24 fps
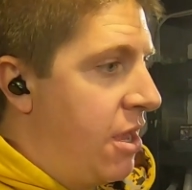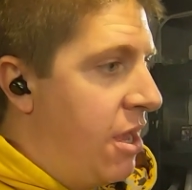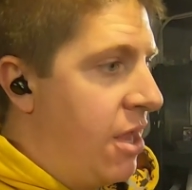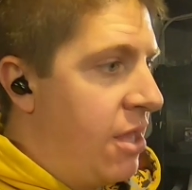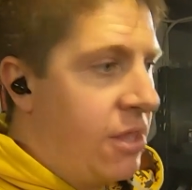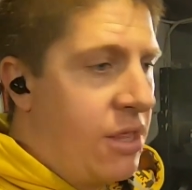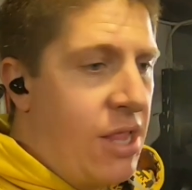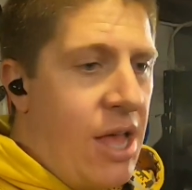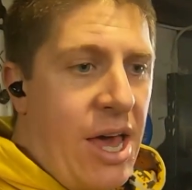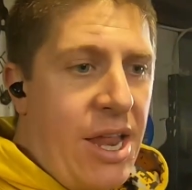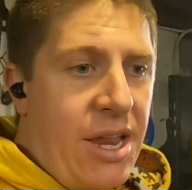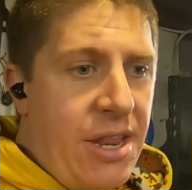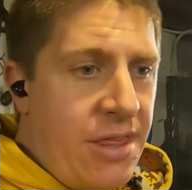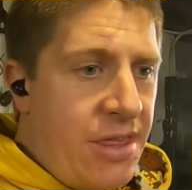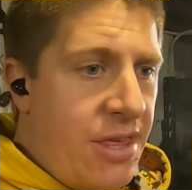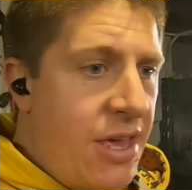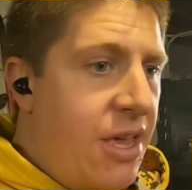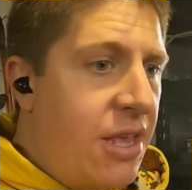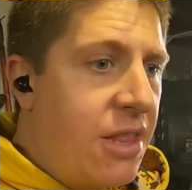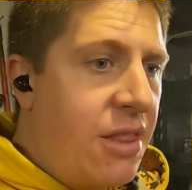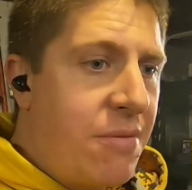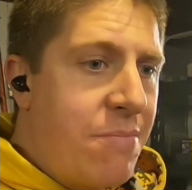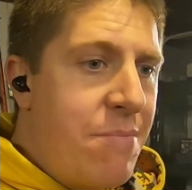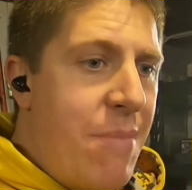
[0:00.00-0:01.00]
A lot of
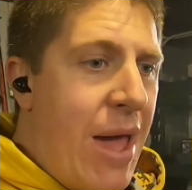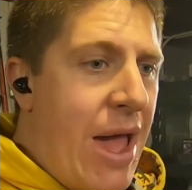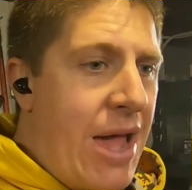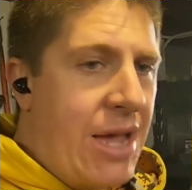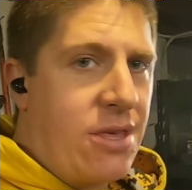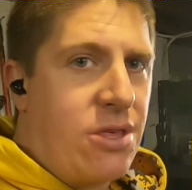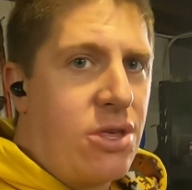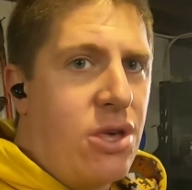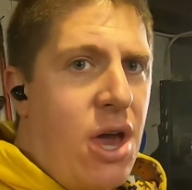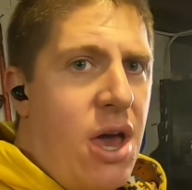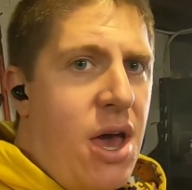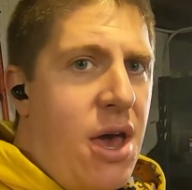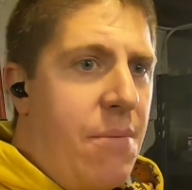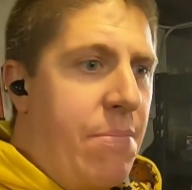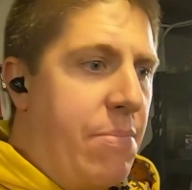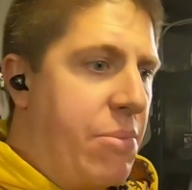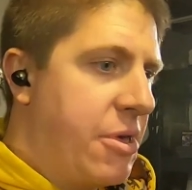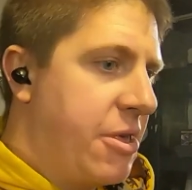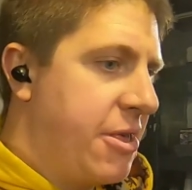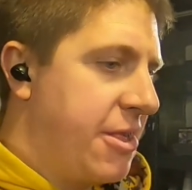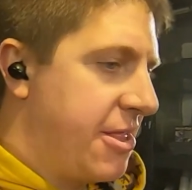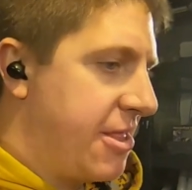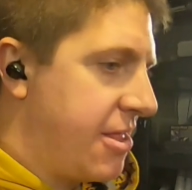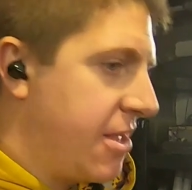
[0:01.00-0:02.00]
things match
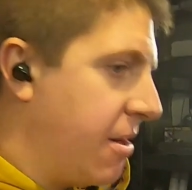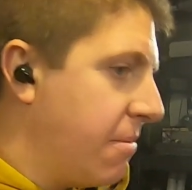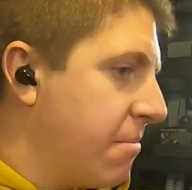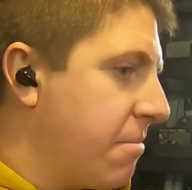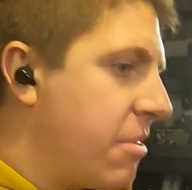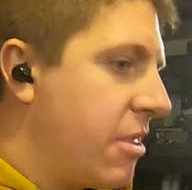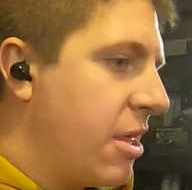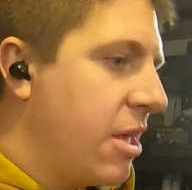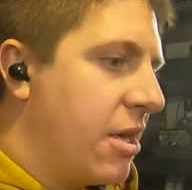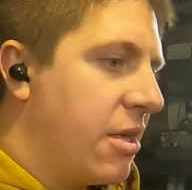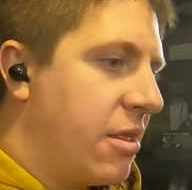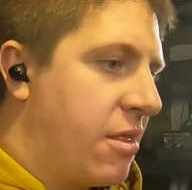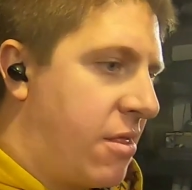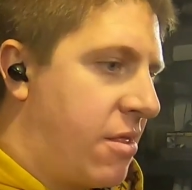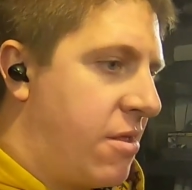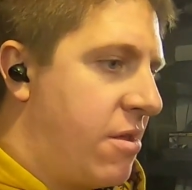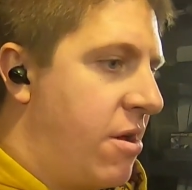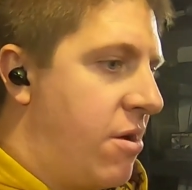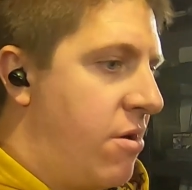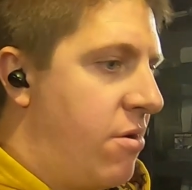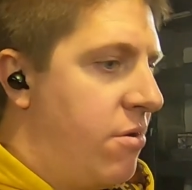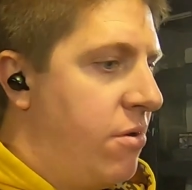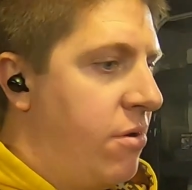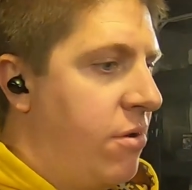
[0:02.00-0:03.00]
up, some things
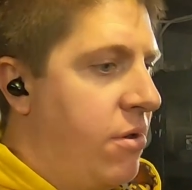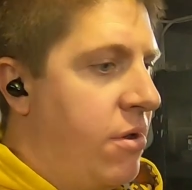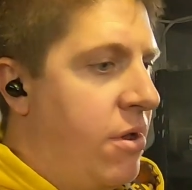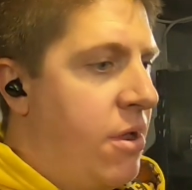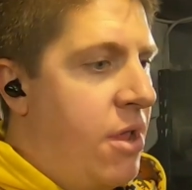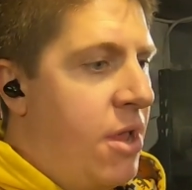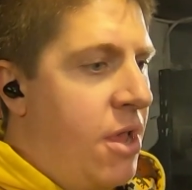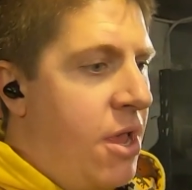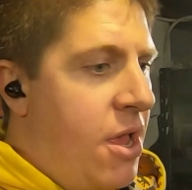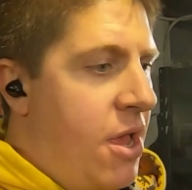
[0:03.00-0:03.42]
don't,